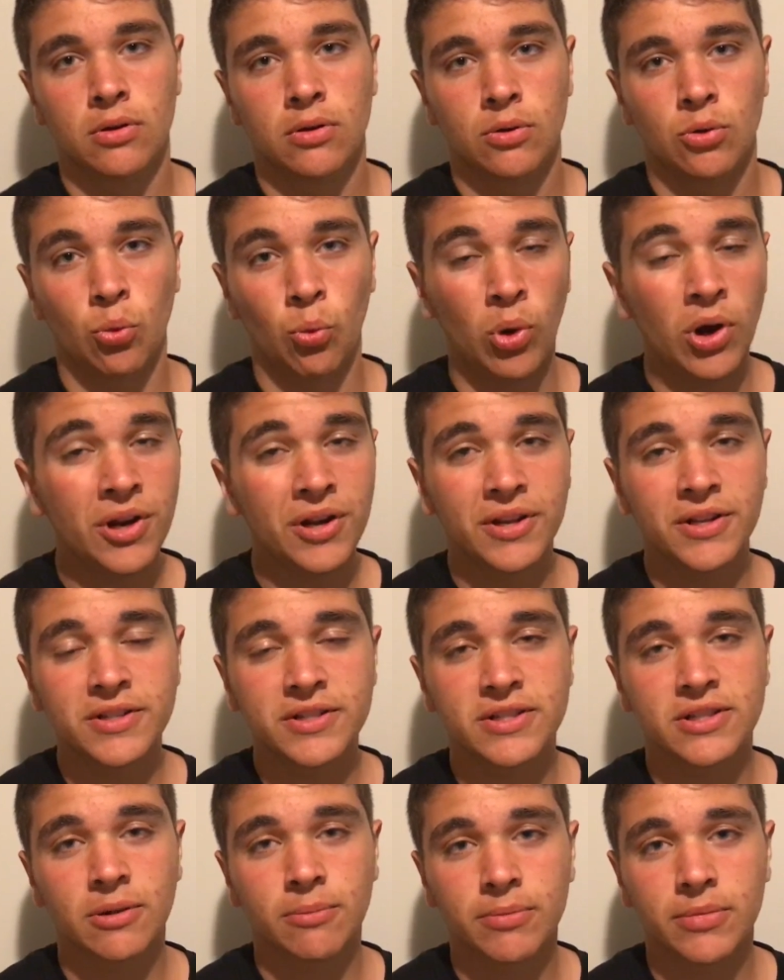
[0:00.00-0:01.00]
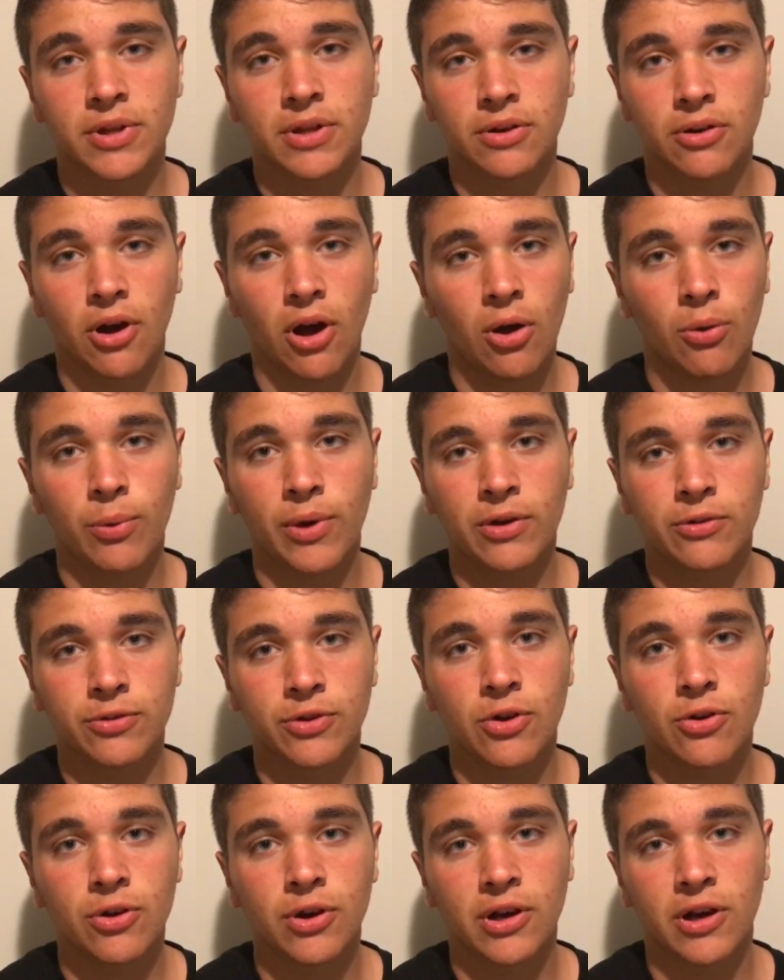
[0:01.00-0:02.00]
What is something not well
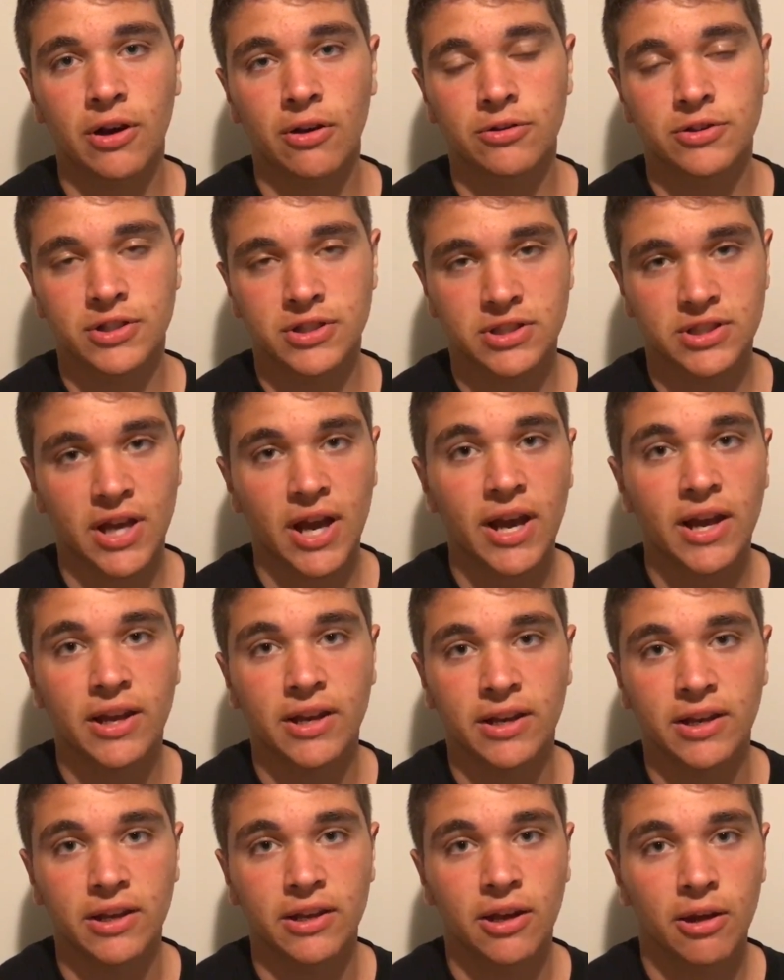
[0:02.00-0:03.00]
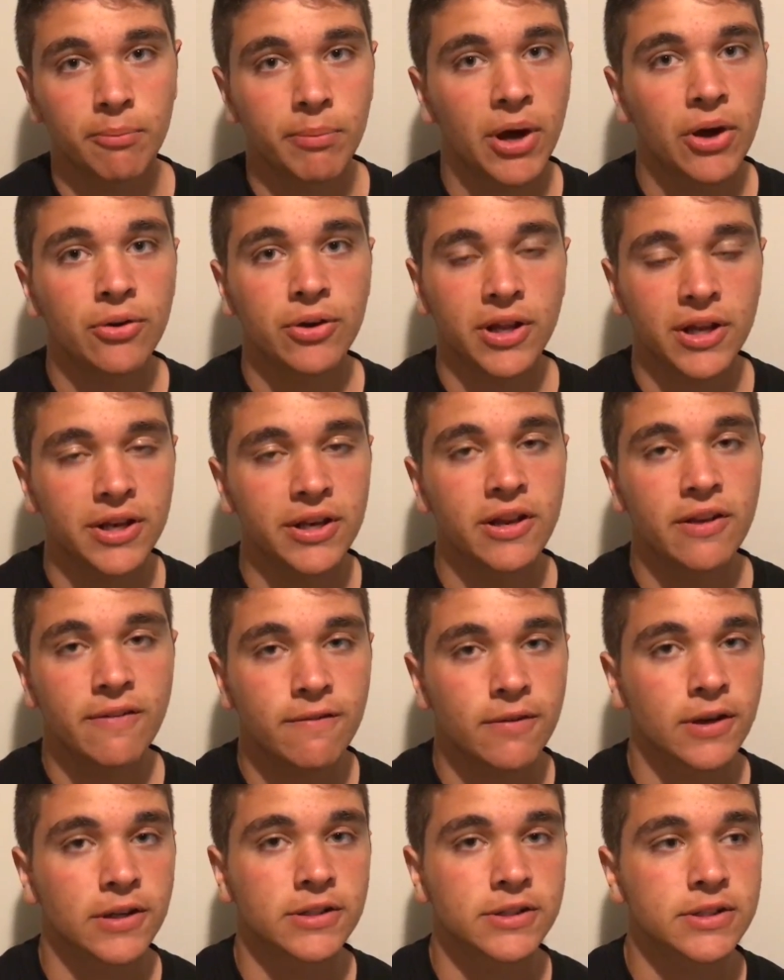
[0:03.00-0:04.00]
known in our society about
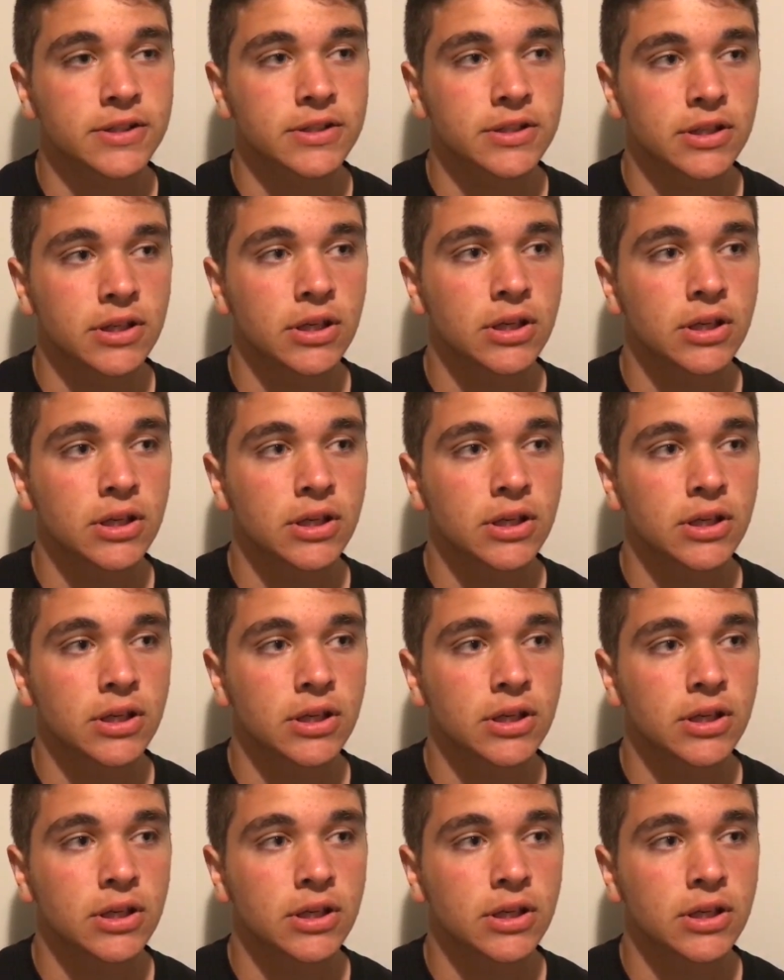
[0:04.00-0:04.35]
indifference?